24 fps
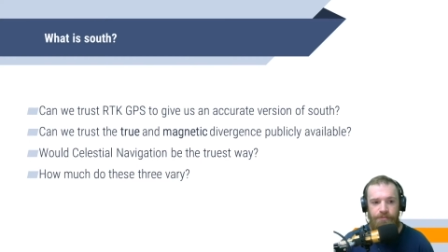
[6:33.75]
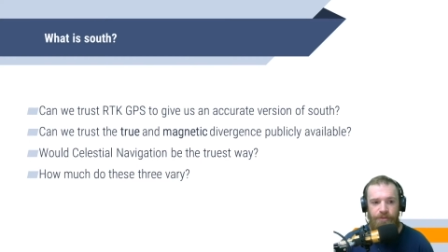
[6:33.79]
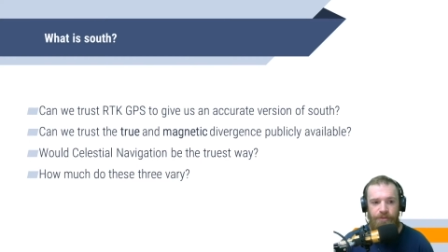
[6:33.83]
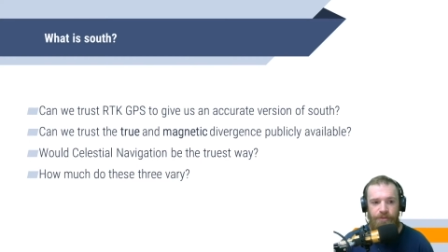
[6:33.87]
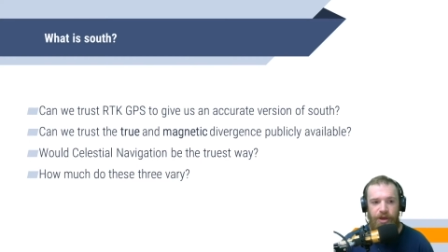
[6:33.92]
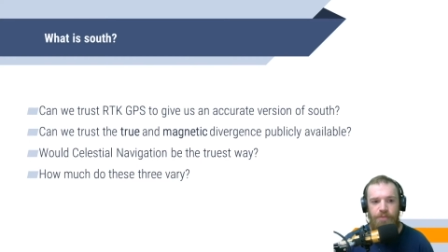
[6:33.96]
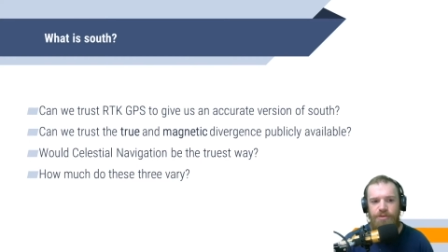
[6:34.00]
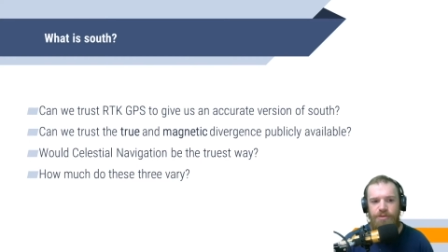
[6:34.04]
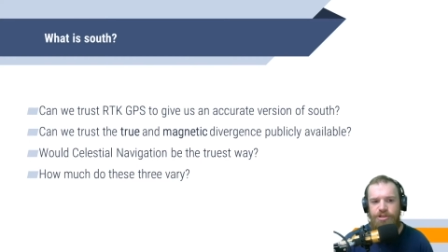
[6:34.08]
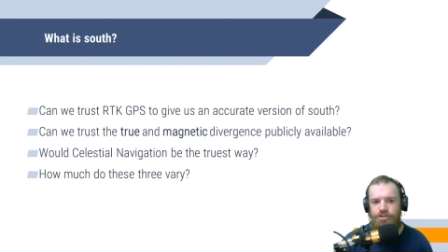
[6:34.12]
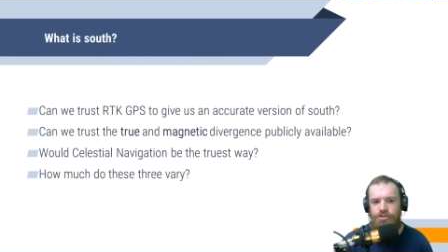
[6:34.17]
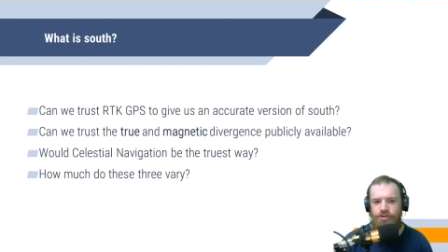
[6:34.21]

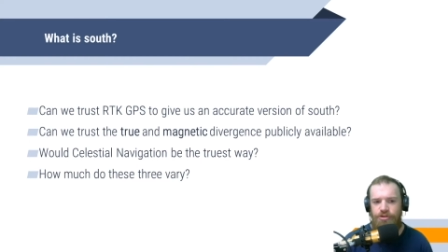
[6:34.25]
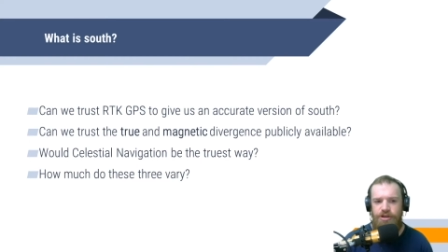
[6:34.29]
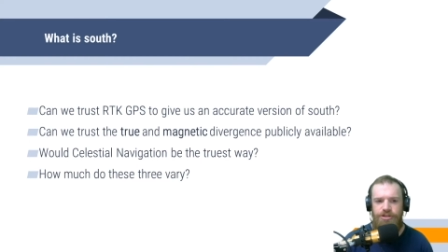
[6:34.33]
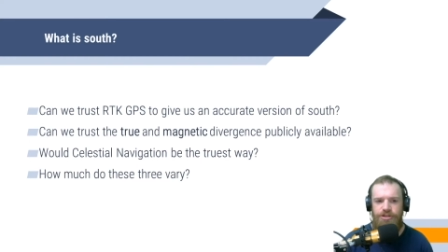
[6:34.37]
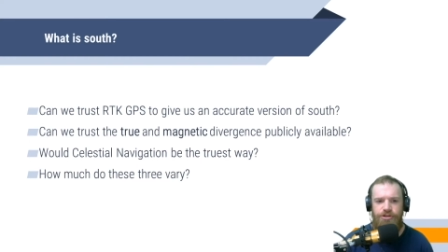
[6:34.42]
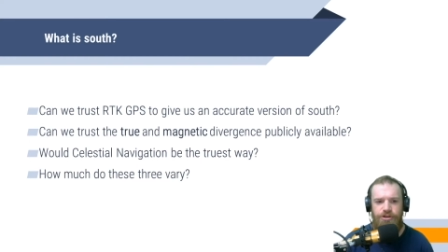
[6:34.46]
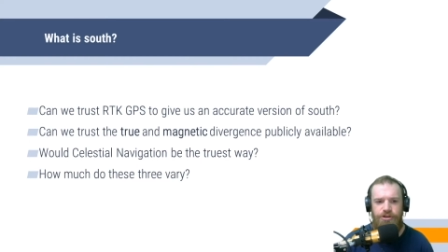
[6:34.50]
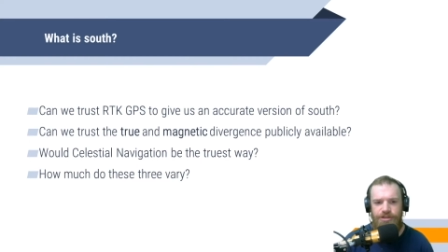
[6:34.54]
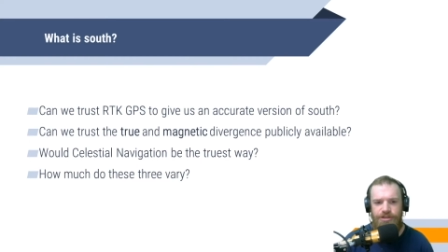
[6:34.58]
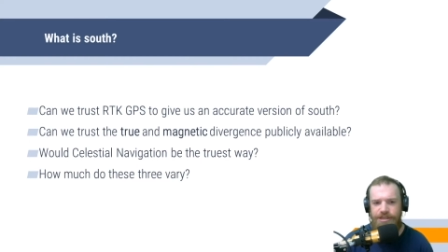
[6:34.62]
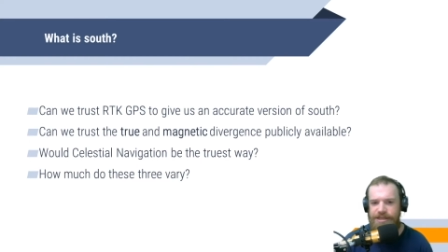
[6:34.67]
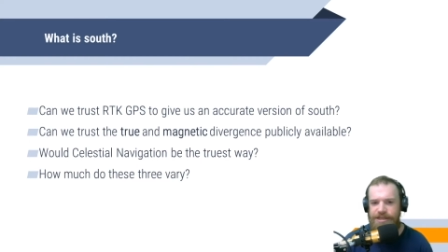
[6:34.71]
Can we trust
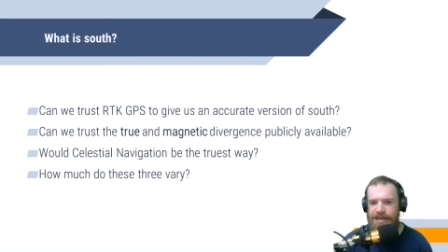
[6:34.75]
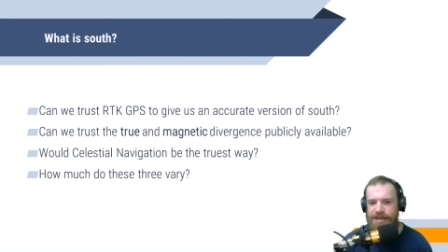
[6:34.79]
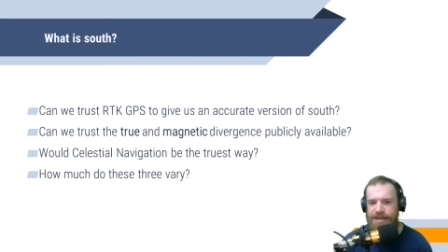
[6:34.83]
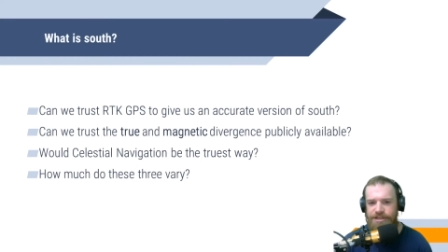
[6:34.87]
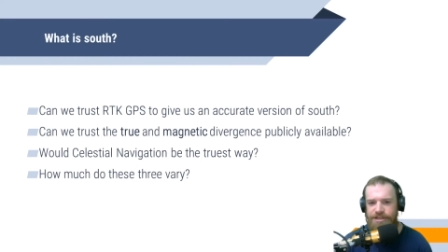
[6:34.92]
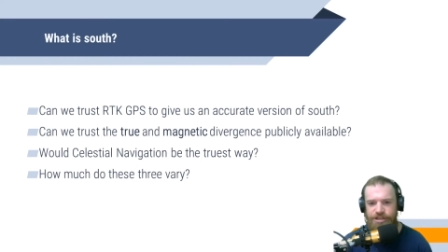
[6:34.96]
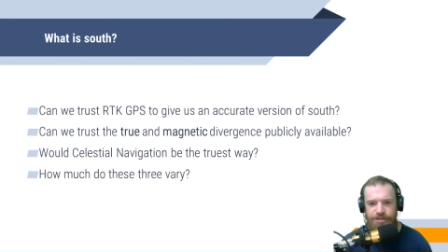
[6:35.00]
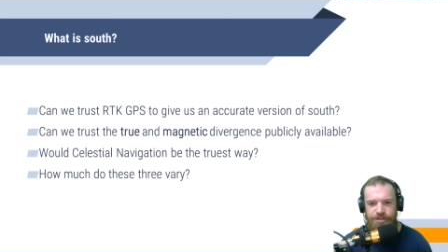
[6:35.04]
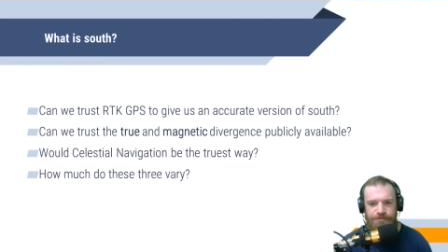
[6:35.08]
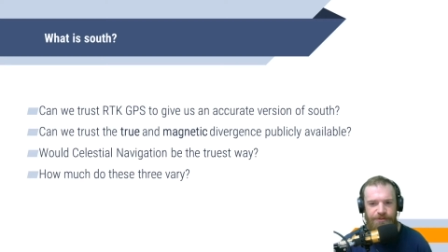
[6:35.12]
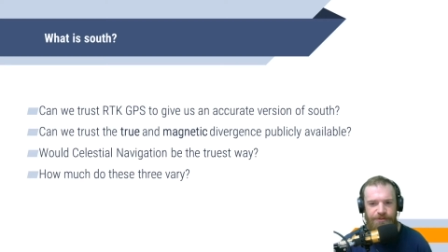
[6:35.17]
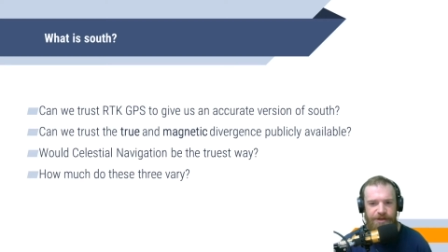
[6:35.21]
RTK
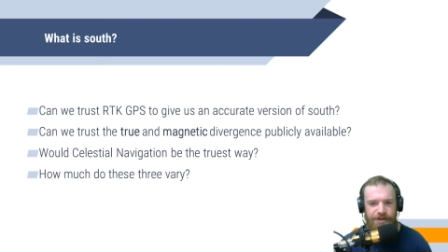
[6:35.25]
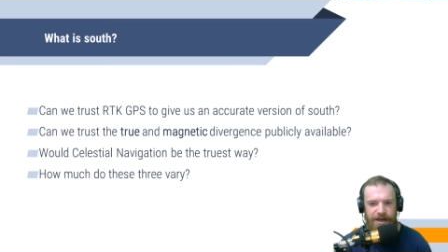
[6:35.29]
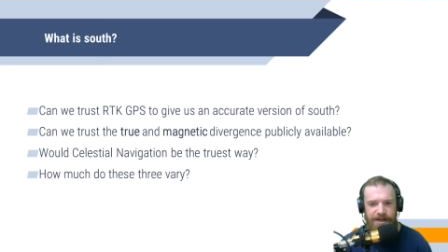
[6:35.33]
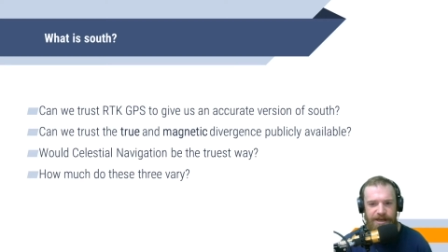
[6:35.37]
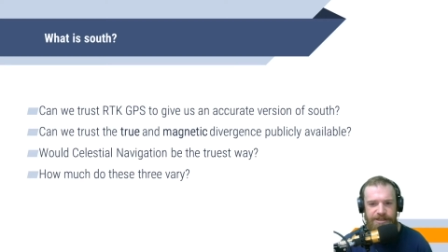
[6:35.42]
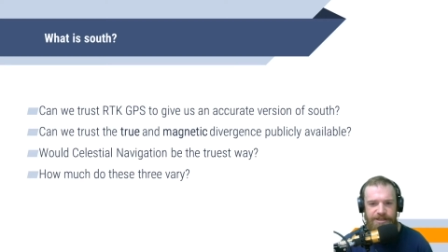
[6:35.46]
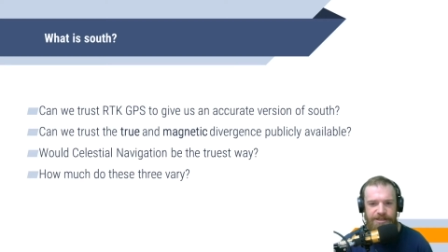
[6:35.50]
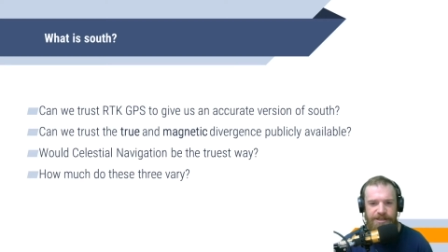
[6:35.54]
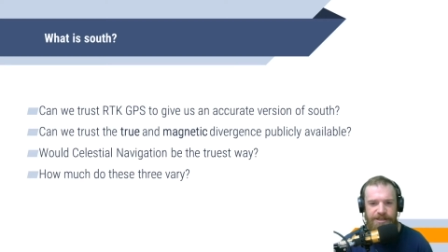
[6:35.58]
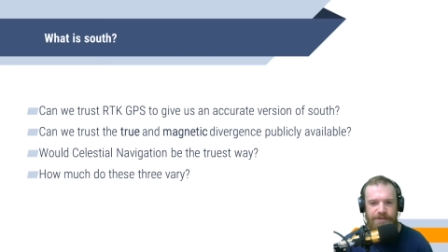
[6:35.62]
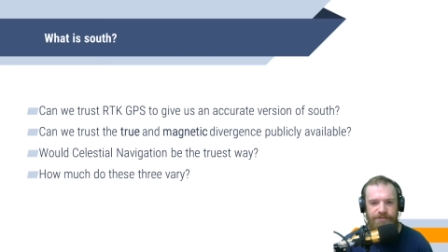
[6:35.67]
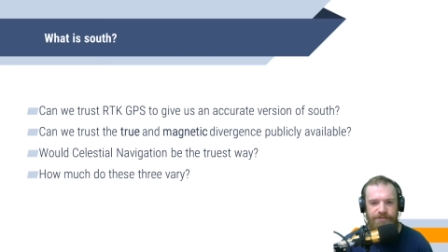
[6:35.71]

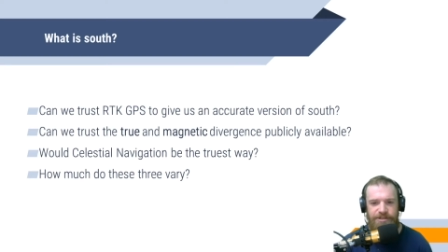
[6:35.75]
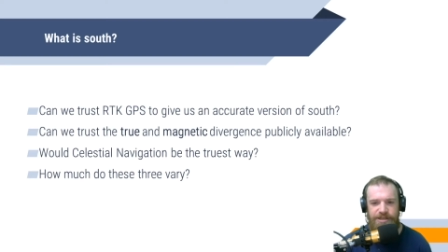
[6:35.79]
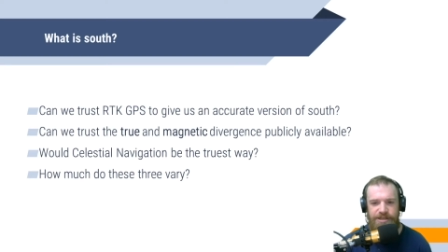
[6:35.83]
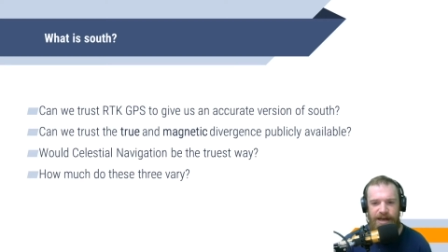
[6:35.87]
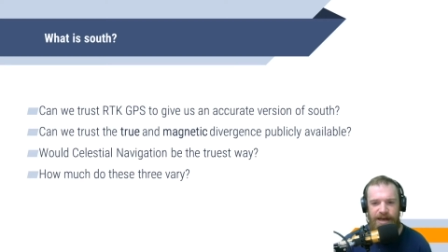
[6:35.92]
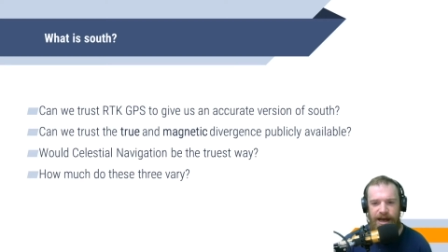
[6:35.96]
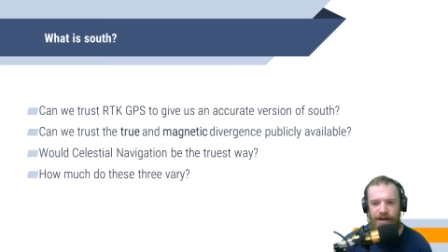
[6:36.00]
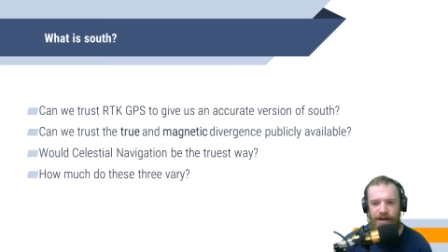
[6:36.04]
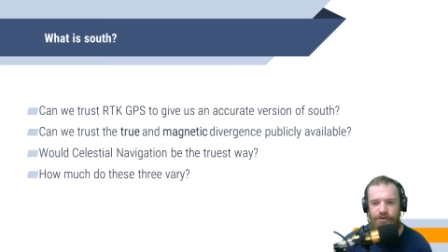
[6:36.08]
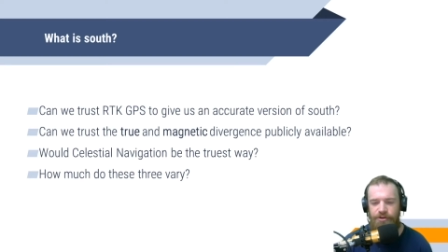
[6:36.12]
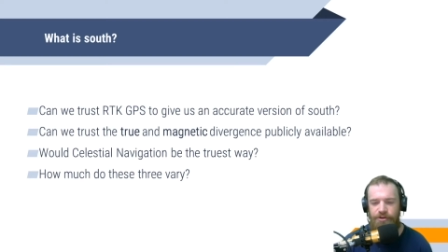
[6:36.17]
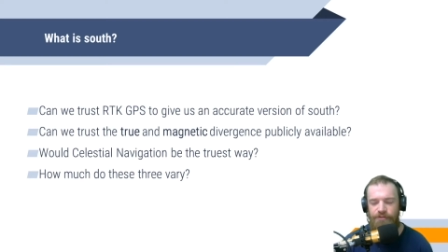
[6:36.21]
GPS to give us an
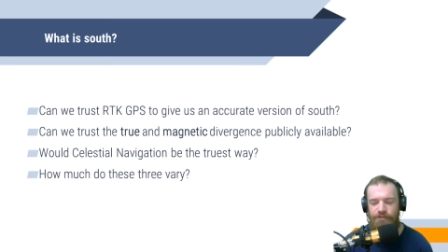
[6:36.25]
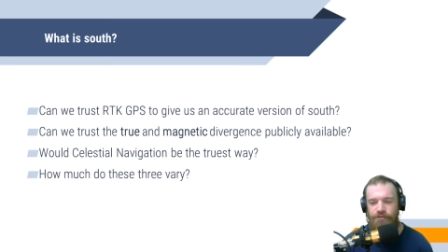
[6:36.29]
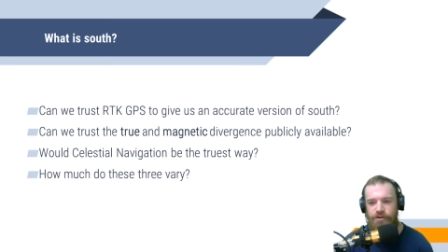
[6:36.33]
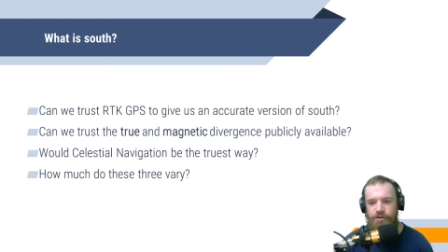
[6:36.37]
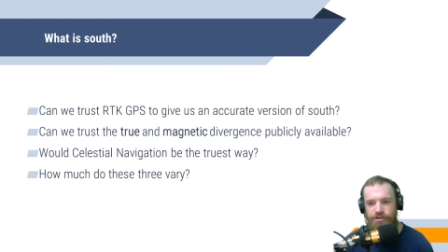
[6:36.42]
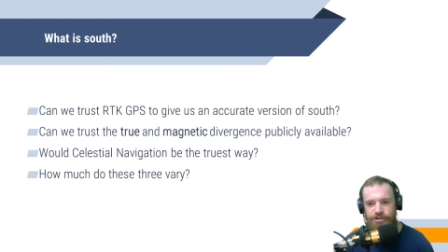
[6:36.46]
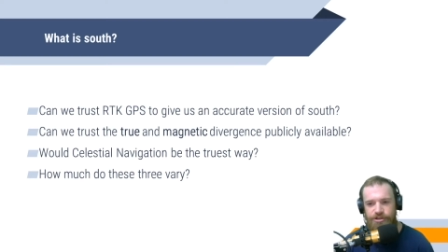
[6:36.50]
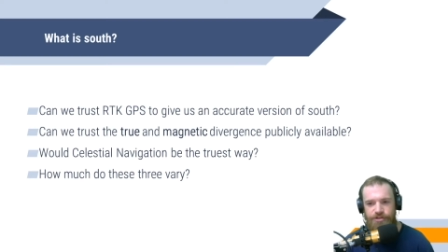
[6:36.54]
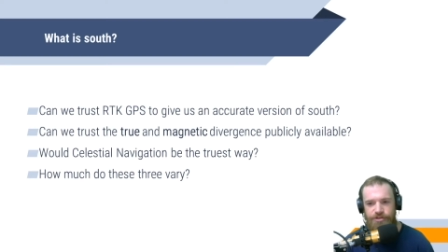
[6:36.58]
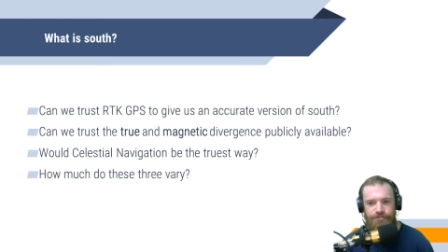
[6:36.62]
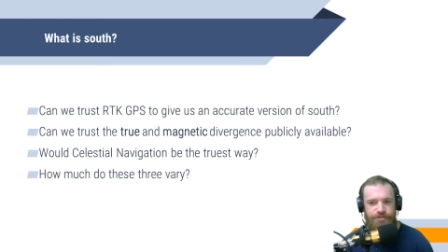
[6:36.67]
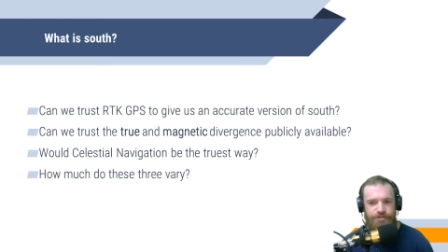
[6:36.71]
accurate
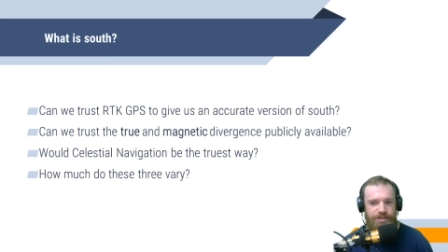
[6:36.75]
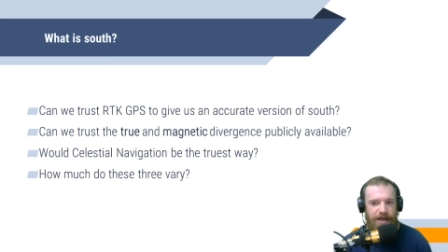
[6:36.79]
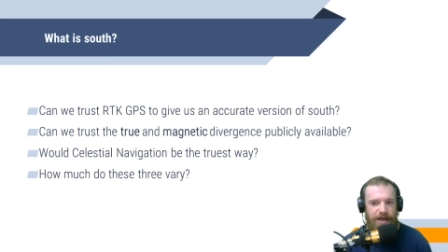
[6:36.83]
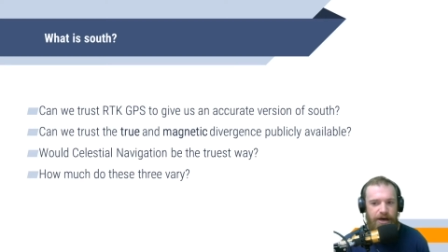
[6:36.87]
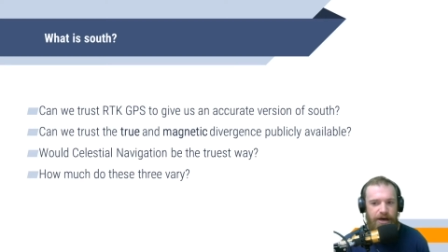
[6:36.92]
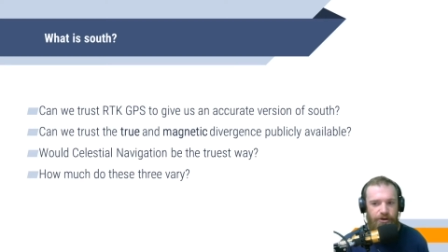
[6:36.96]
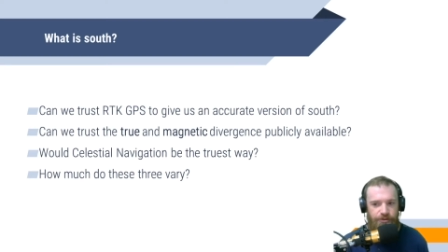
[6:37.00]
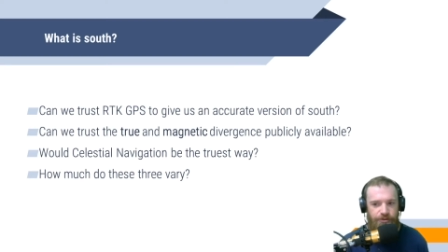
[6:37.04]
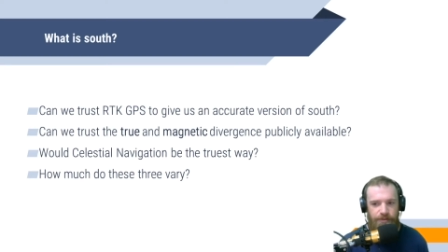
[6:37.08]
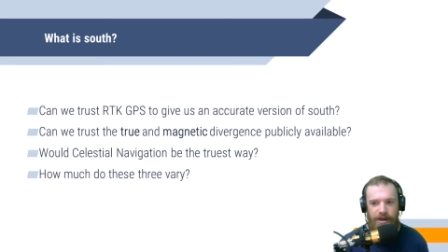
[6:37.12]
version of South?